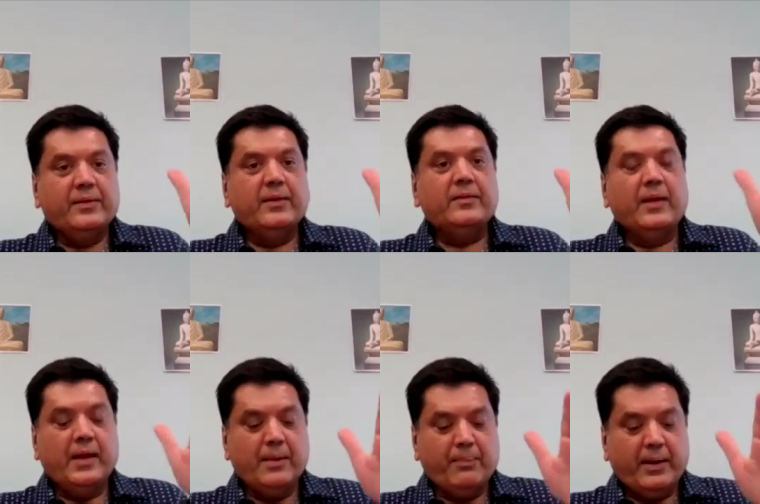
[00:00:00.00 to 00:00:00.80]
exists
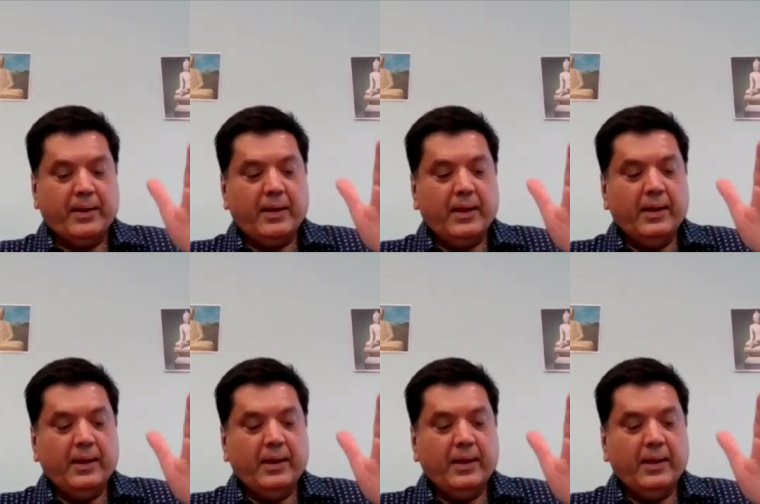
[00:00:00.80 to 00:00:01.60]
independently.
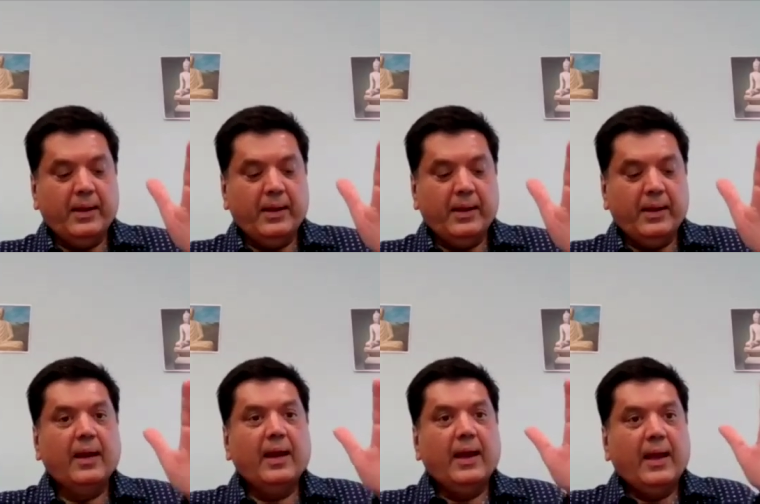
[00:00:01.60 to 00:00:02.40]

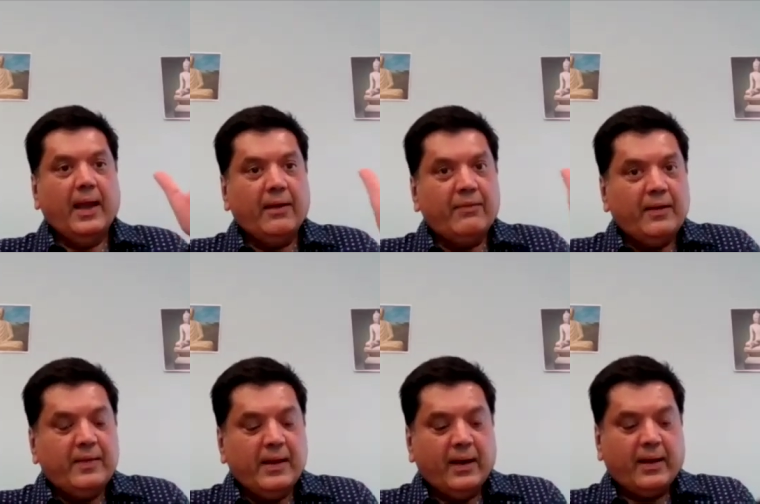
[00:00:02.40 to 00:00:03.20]

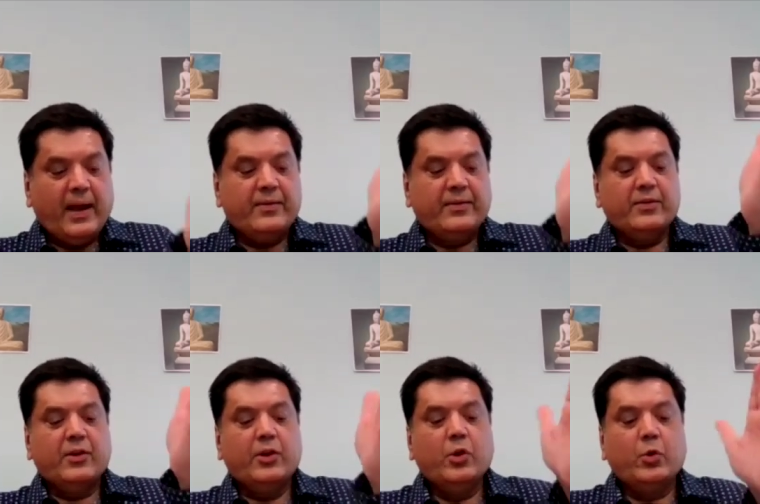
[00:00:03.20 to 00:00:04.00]
Everything
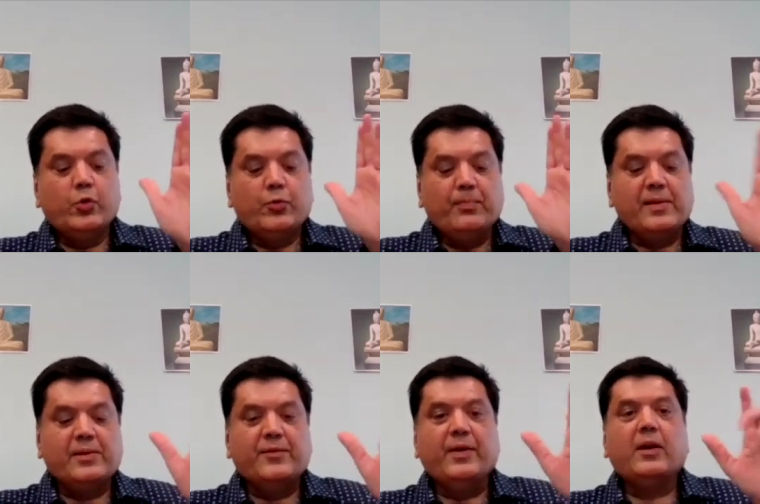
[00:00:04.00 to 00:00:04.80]
arises due to
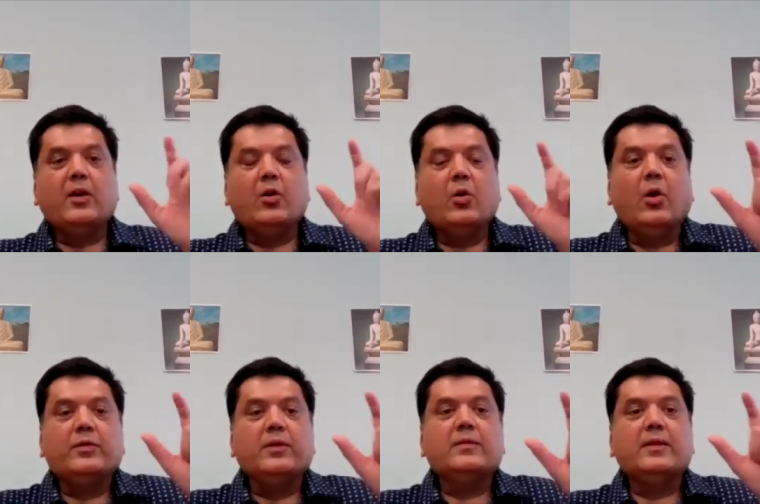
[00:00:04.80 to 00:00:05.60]
specific
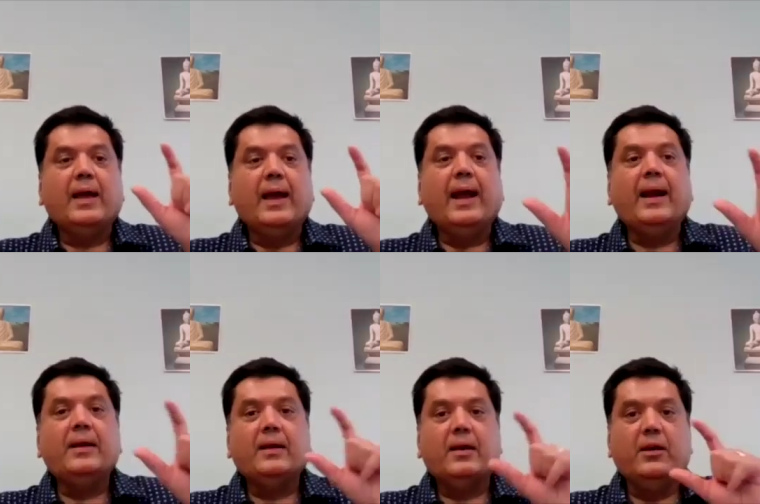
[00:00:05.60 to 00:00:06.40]
causes
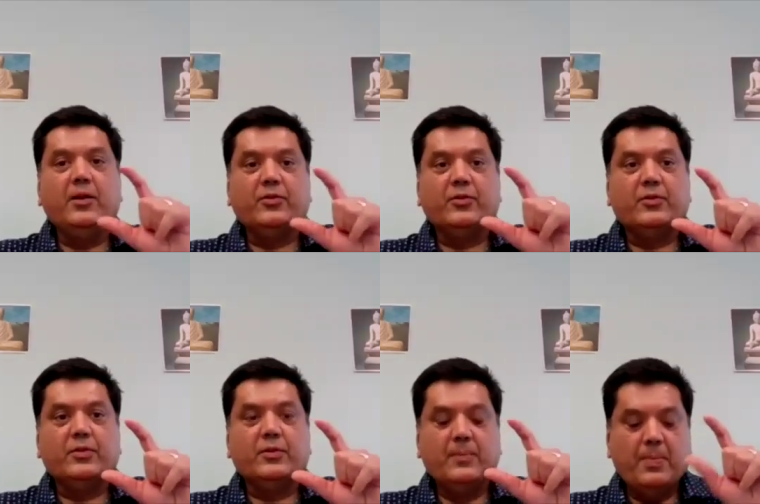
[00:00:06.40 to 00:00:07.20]
and
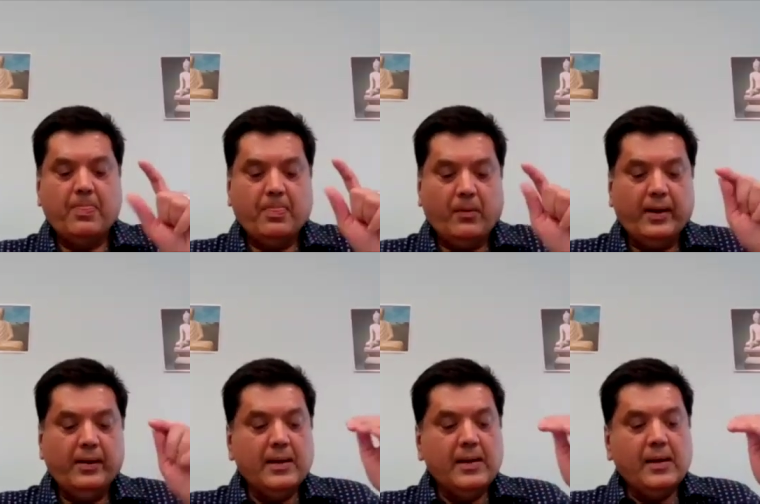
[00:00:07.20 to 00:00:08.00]
conditions,
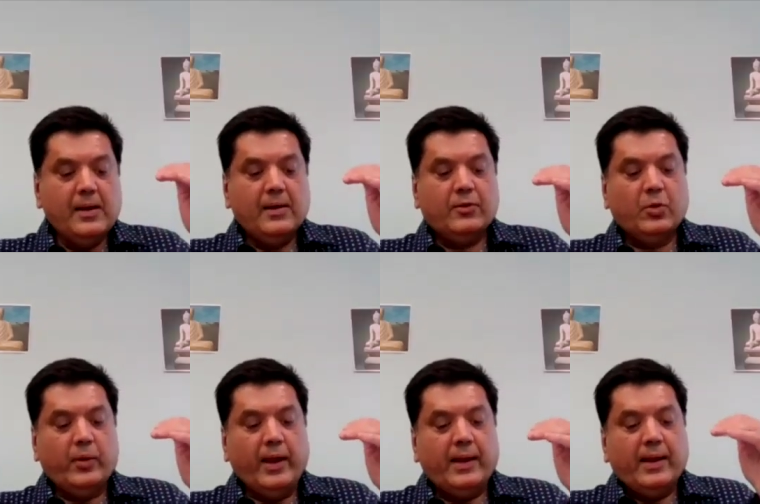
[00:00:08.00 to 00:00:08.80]
right?
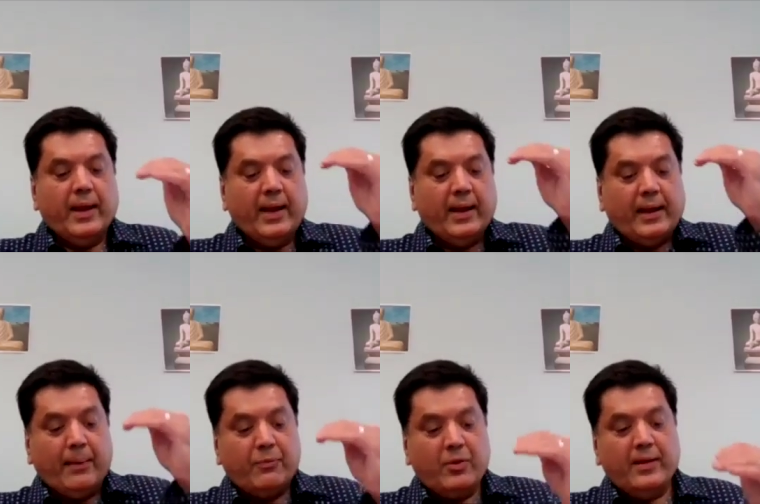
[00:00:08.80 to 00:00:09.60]
So it
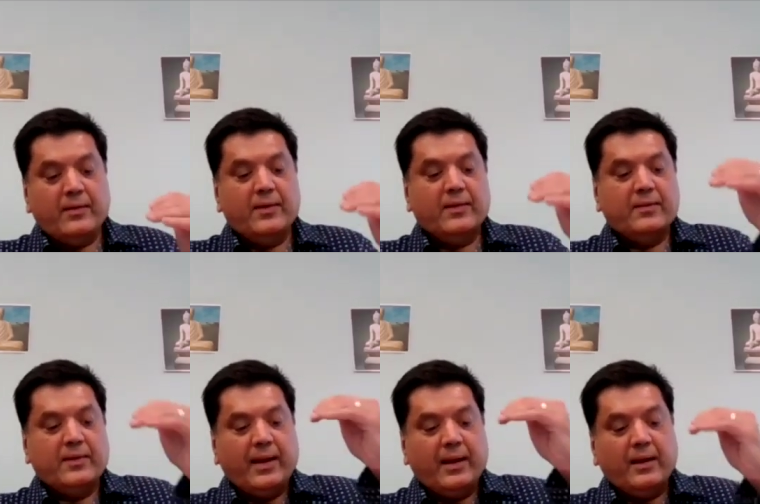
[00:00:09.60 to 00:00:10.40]
encapsulates the
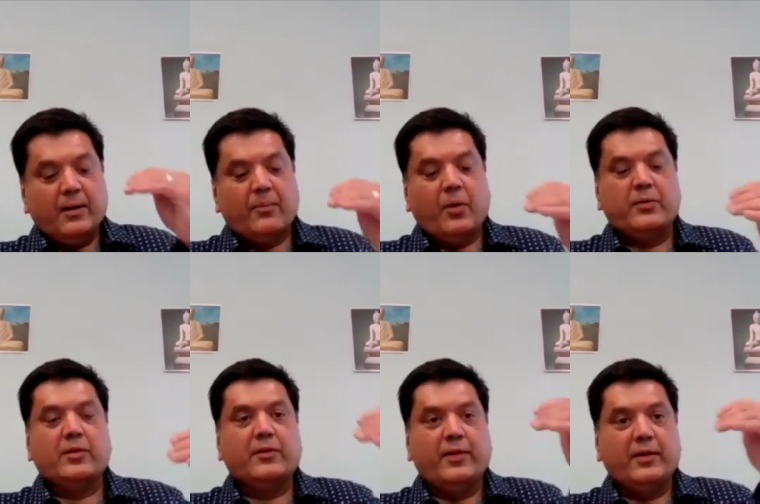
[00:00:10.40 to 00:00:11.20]
cyclical
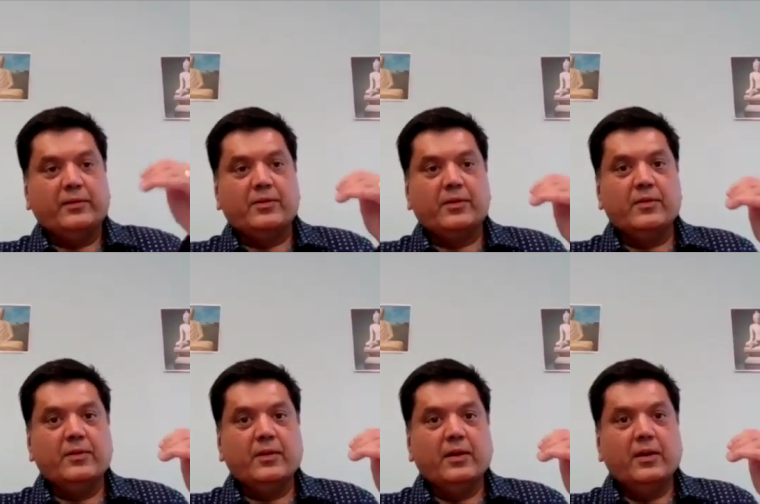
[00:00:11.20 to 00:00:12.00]
process of
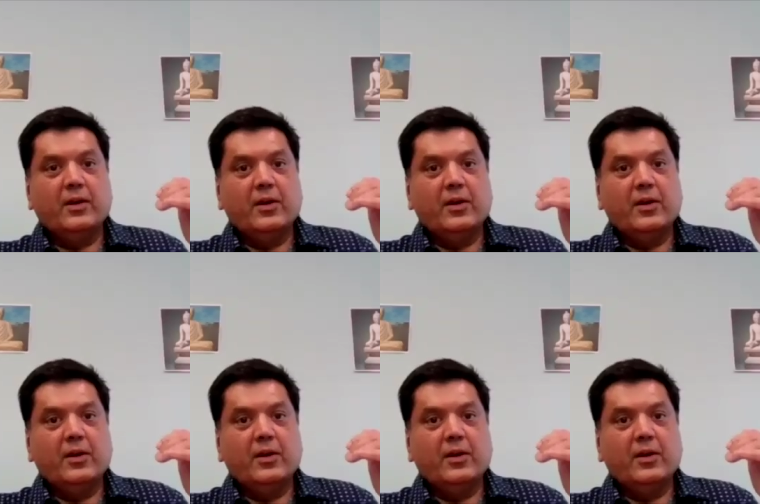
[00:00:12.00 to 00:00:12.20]
existence,